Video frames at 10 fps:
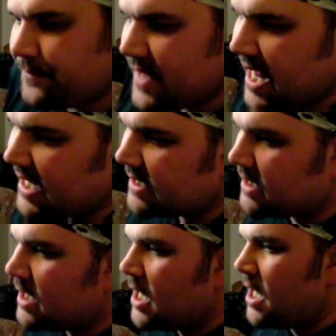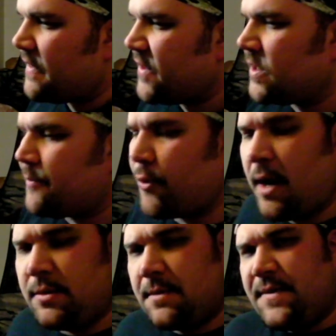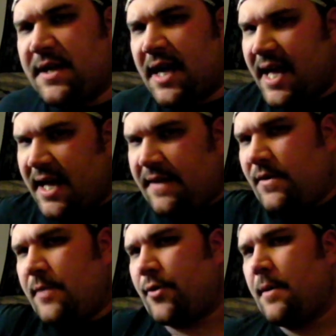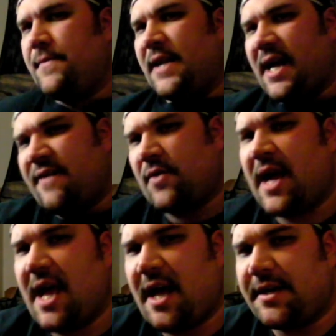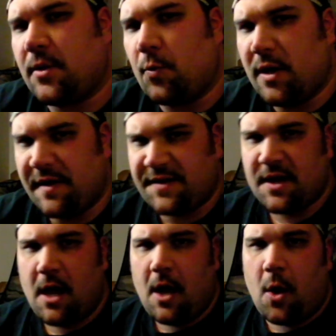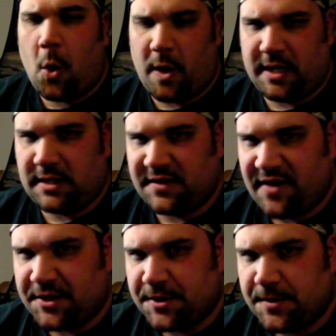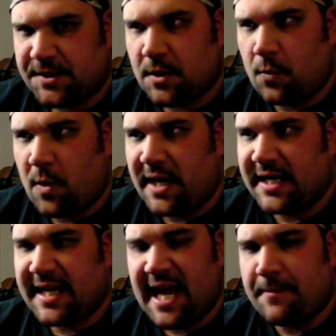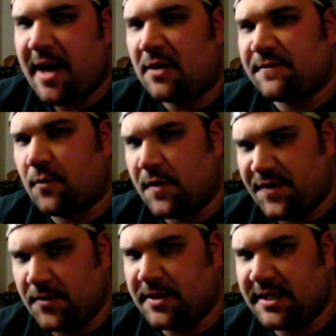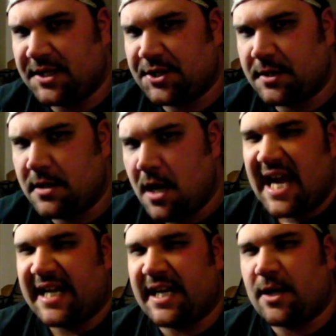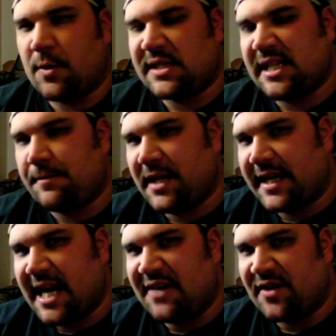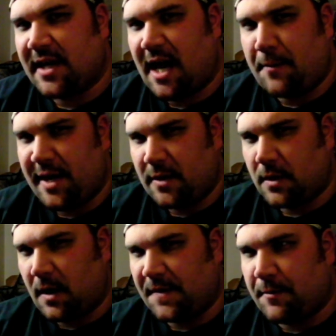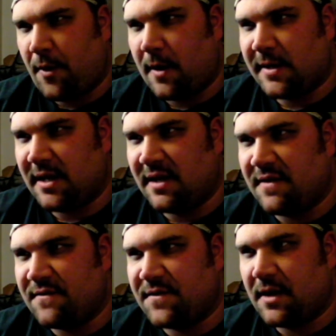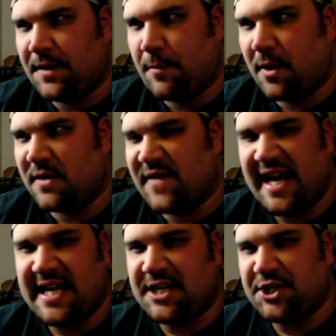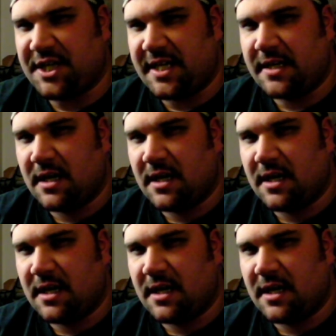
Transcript: And the only problem that I ever had with Oriental Adventures when it came out for 3rd edition, it always seemed like kind of a cop-out on the part of AEG